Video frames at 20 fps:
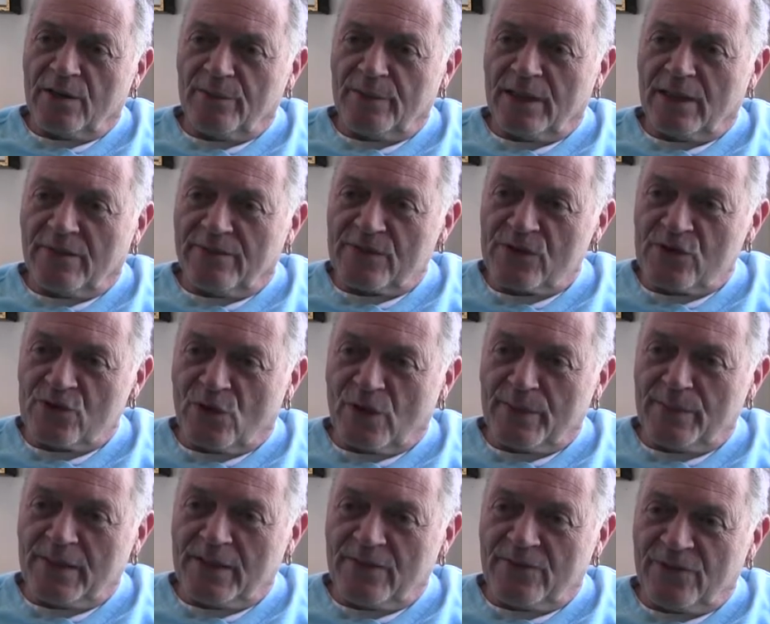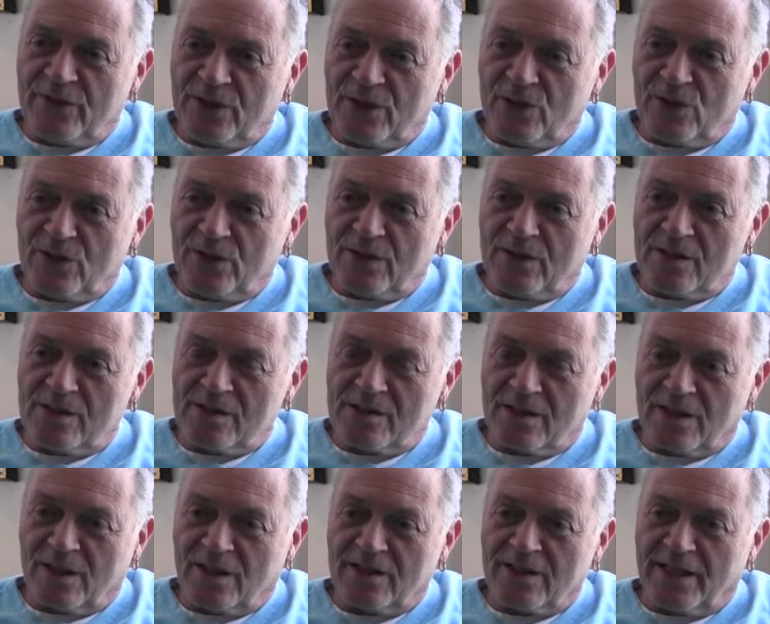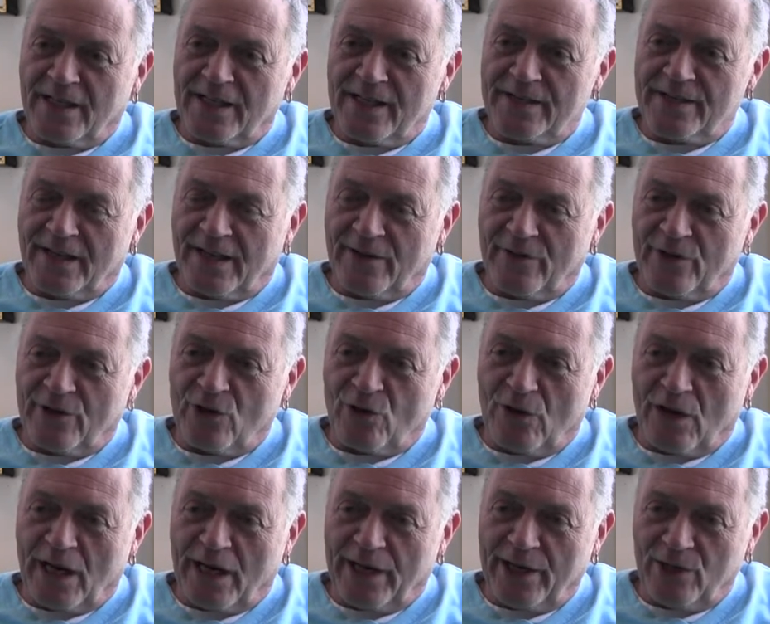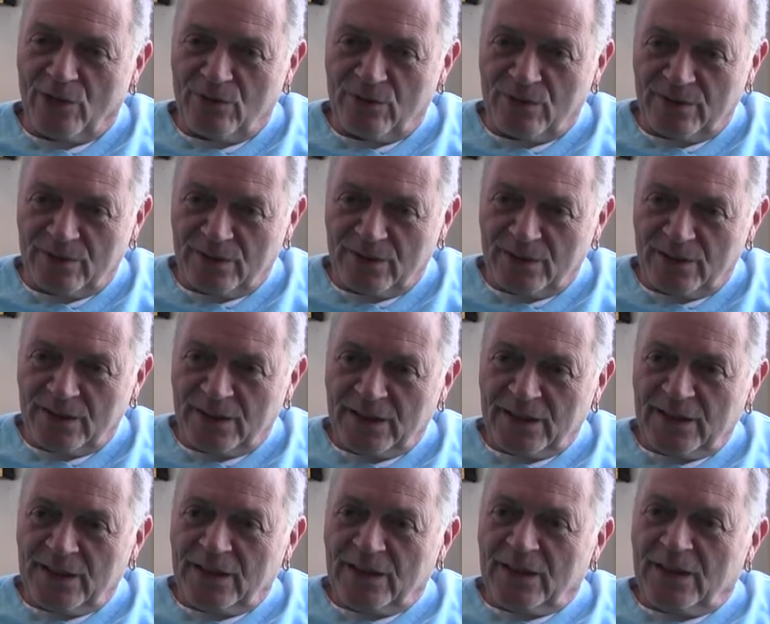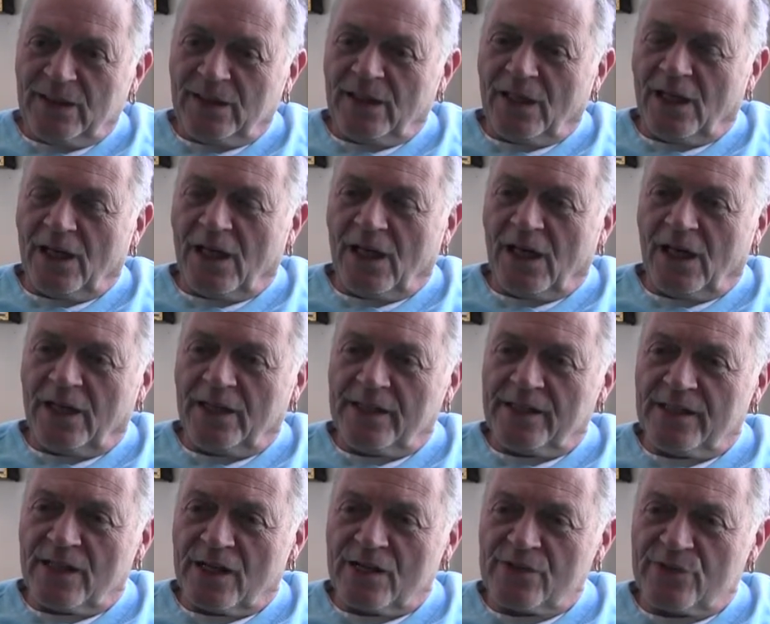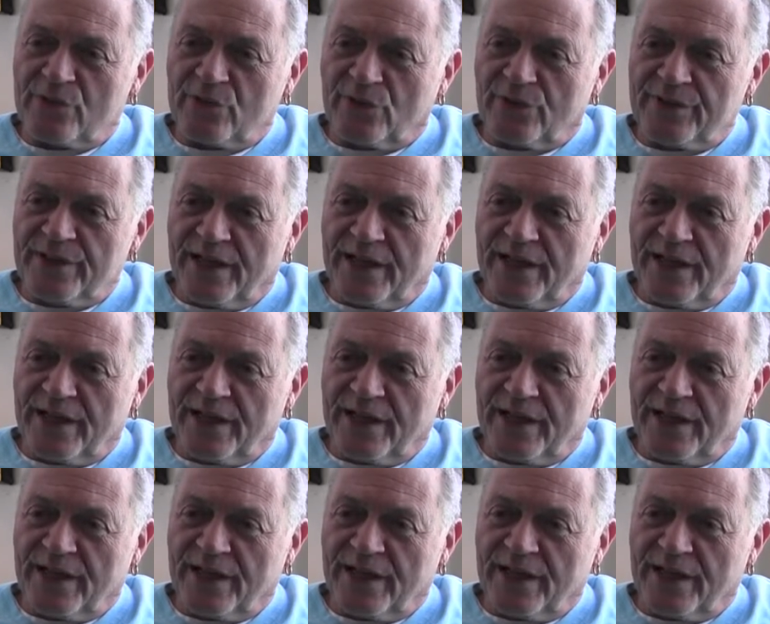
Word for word: the middle of a soybean field in this little tiny town in Ohio. Uh, industrial